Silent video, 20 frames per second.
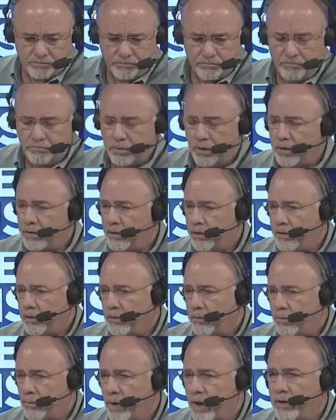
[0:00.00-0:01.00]
bluntly
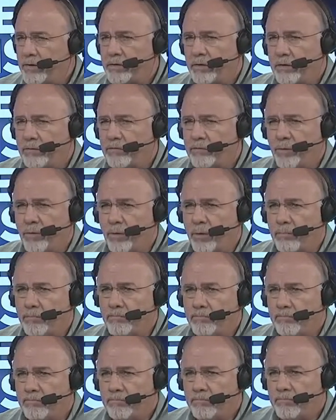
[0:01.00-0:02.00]
in ranting form.
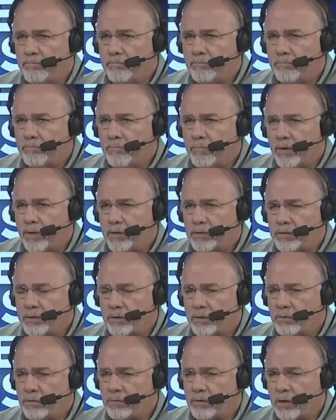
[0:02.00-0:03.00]

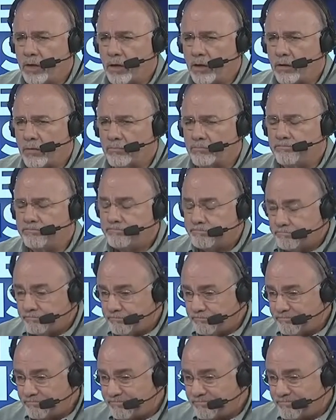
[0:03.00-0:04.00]
So
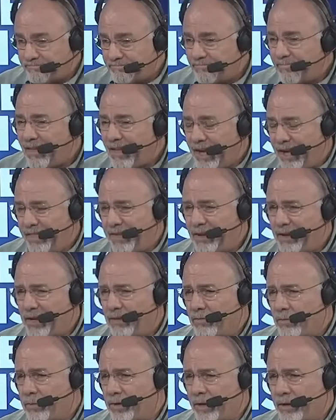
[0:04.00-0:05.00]
I think
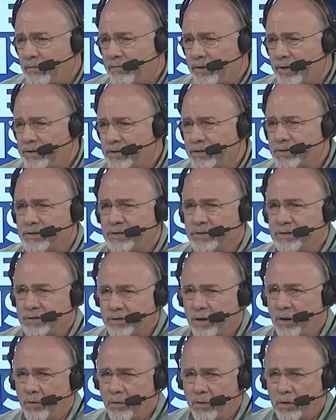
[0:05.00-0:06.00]
government intervention's a
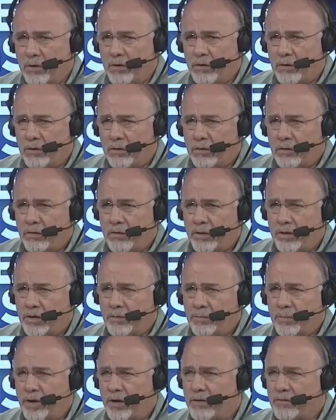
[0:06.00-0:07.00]
joke. I think
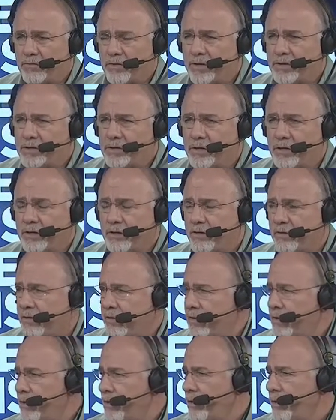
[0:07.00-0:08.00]
government intervention into
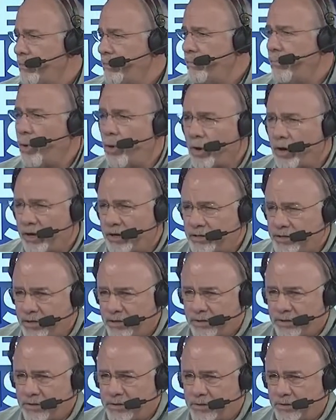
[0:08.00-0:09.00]
the mortgage
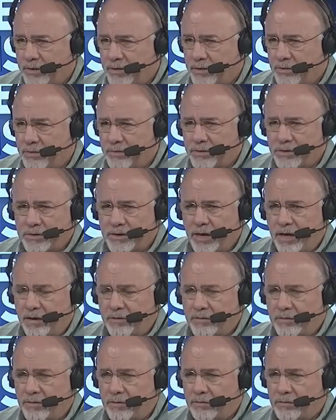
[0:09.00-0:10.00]
industry during this
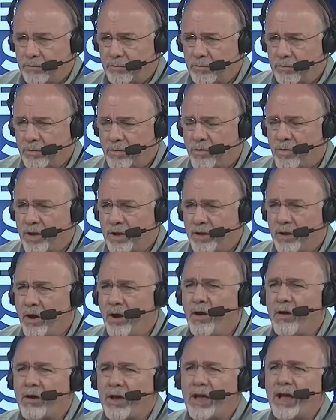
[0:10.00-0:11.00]
downturn would create
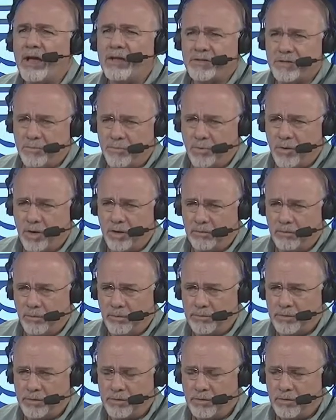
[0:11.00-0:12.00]
all kinds of
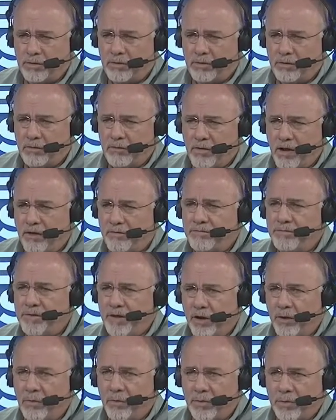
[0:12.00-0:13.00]
problems. I've
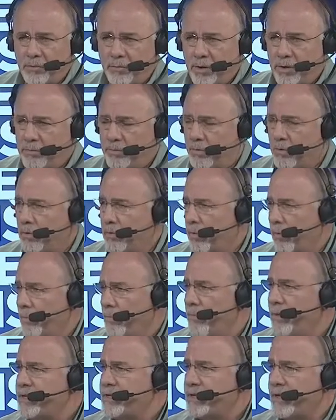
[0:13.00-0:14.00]
dealt with the people who were
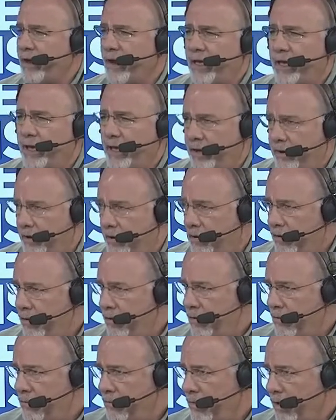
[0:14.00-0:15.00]
misled
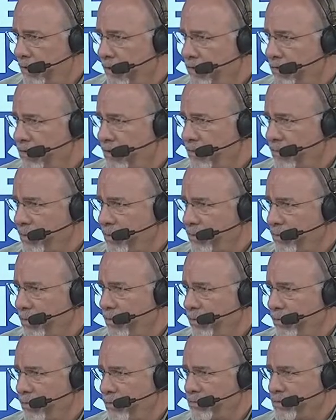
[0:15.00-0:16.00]
by these government
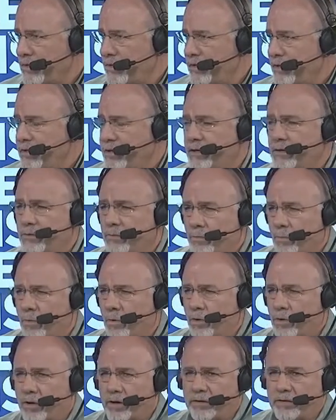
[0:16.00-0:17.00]
programs that didn't
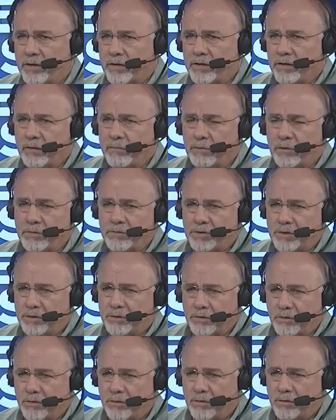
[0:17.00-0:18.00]
work, and they end up losing
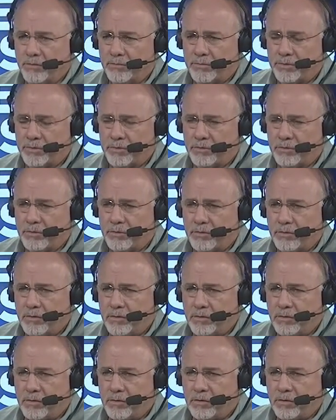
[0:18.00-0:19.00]
their homes.
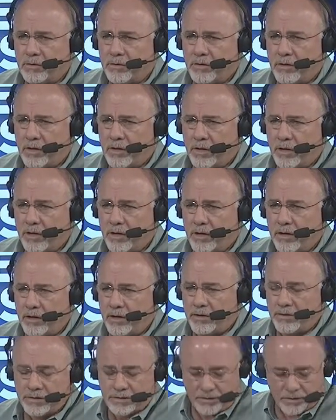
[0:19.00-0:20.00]

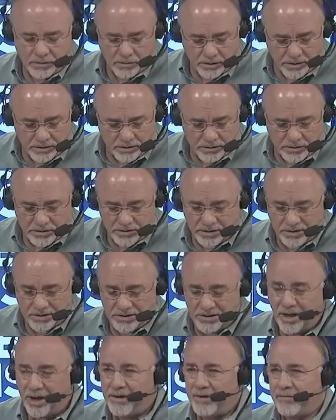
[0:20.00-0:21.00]
And so it's
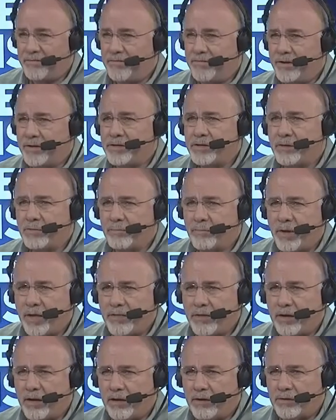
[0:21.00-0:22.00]
not an efficient
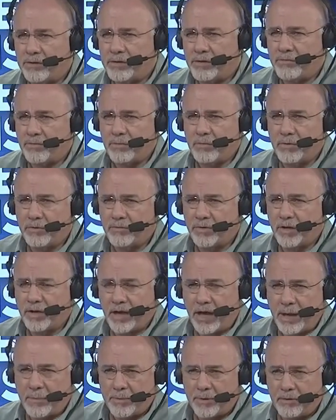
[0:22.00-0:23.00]
methodology for moving
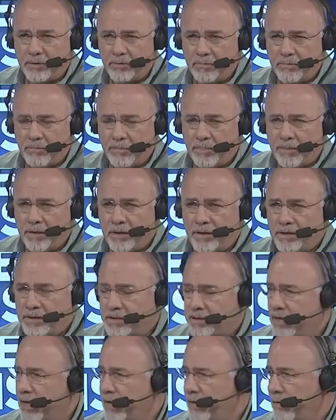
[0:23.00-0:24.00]
capital. It's
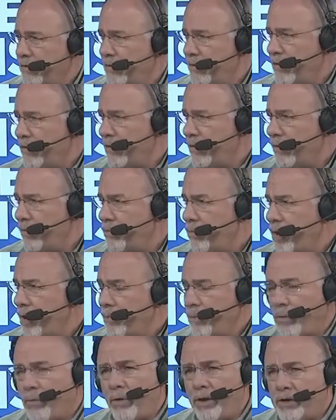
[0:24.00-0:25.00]
not a
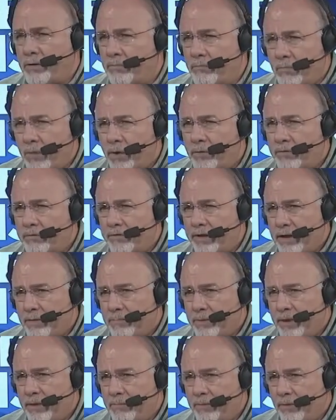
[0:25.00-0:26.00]
proper way to motivate
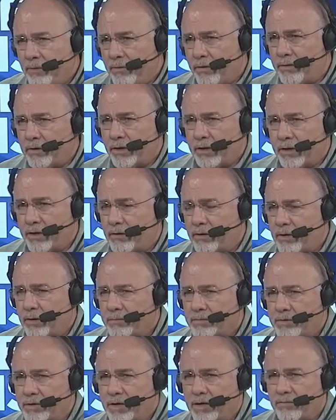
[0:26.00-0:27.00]
people that here
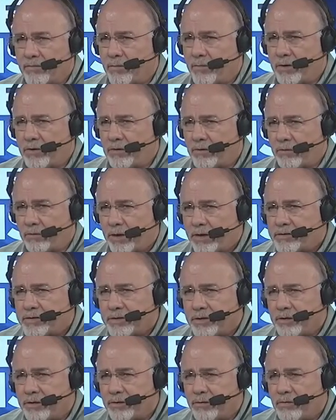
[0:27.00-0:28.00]
comes the government to the
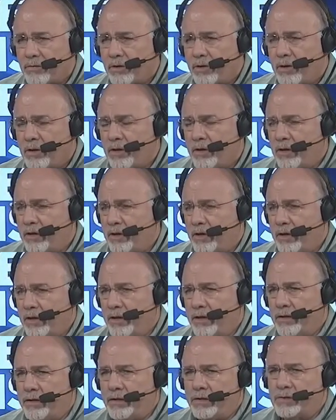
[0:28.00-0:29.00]
rescue.
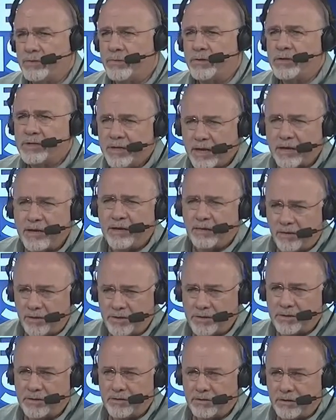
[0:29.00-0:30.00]
It's
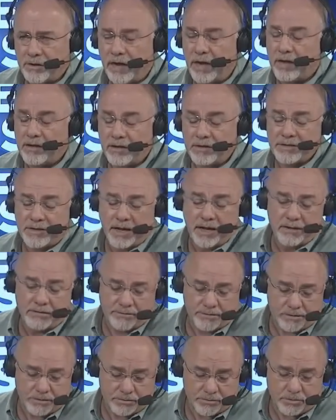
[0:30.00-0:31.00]
ridiculous, and it's out
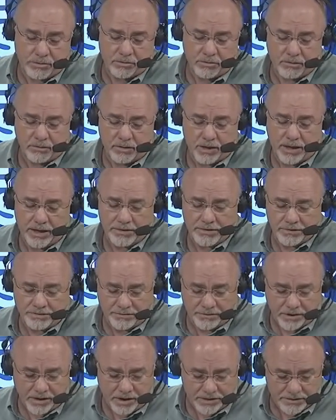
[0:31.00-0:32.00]
of control as a
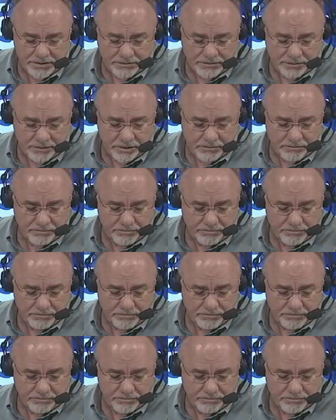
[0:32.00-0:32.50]
philosophy.